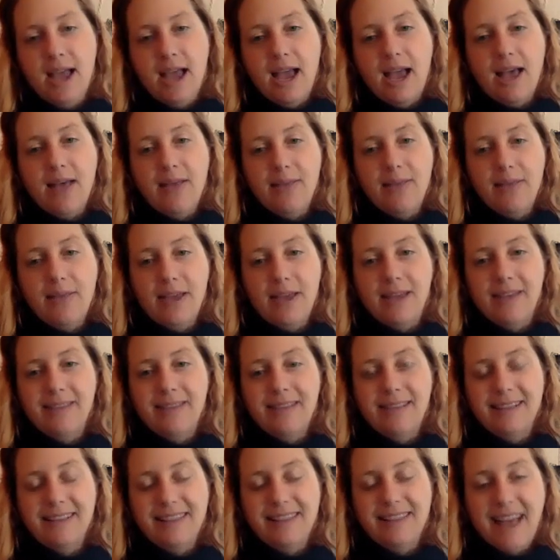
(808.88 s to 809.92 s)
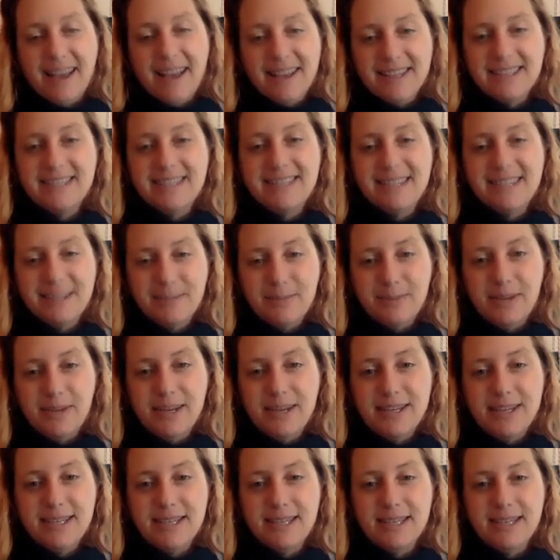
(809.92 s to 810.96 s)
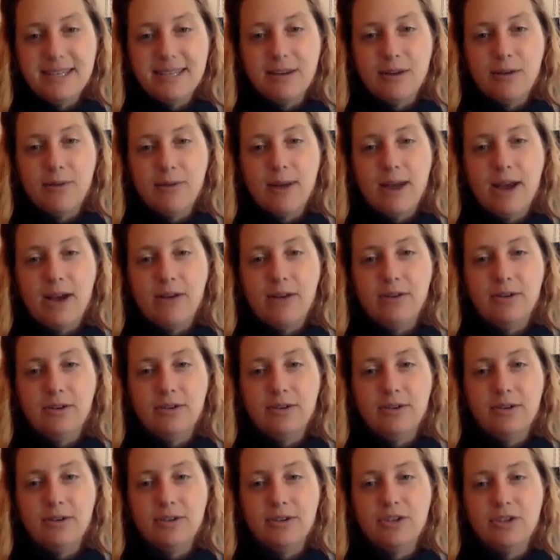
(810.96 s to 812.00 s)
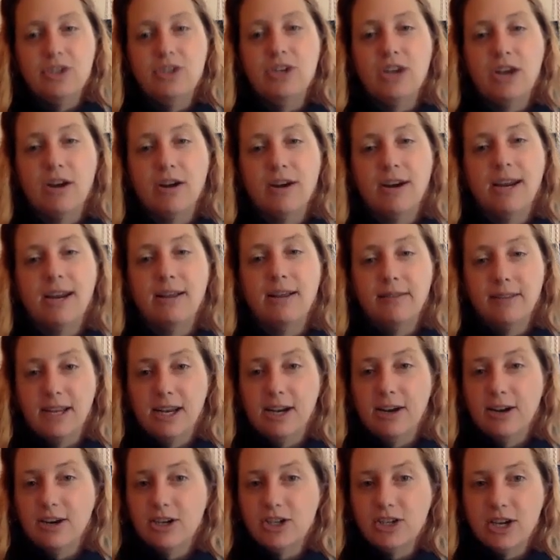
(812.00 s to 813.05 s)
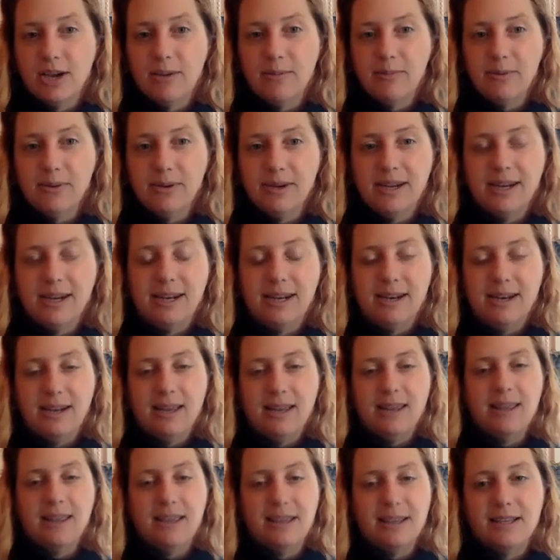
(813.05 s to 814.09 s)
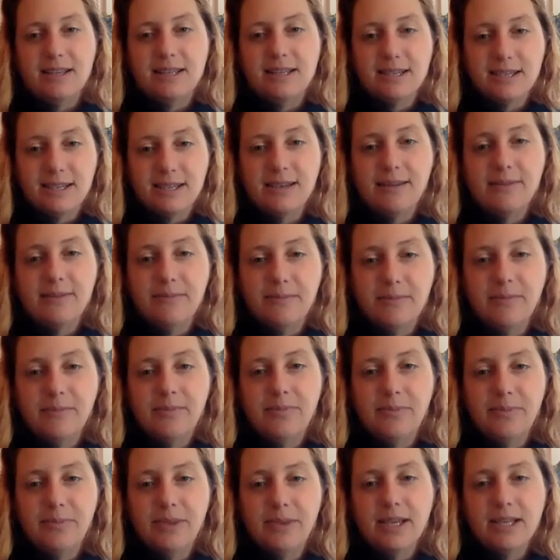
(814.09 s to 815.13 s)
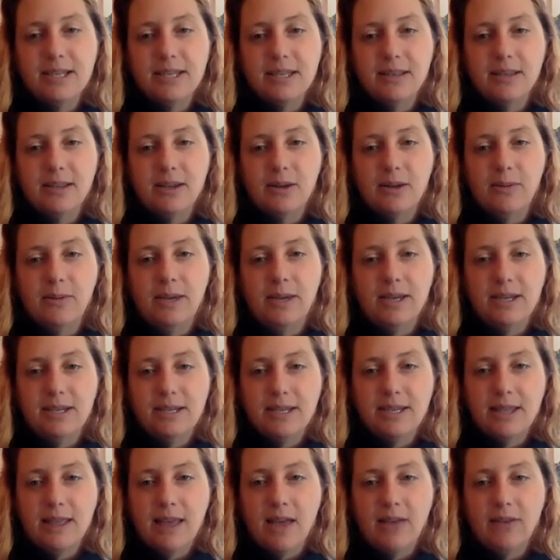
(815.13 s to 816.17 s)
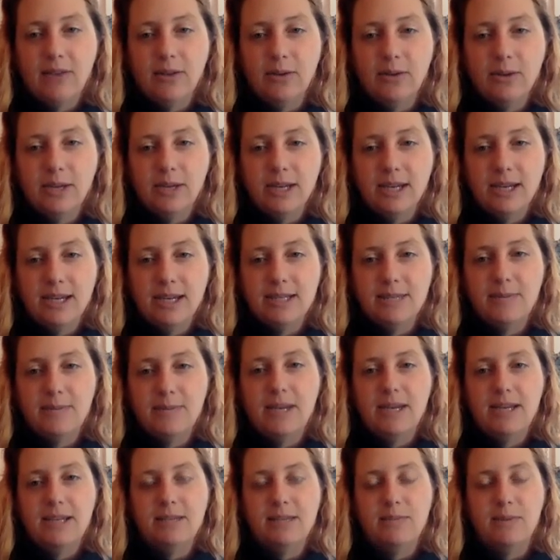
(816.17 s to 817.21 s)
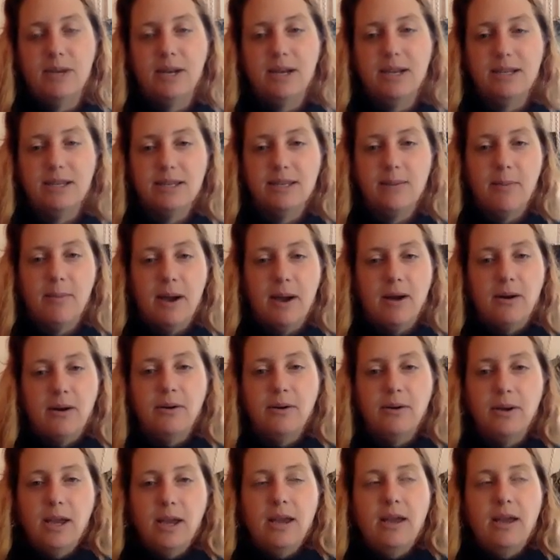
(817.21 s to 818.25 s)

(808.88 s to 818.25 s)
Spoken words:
And then the last piece is around sharing leadership. And I think this gets a little bit into that loneliness piece, but it's about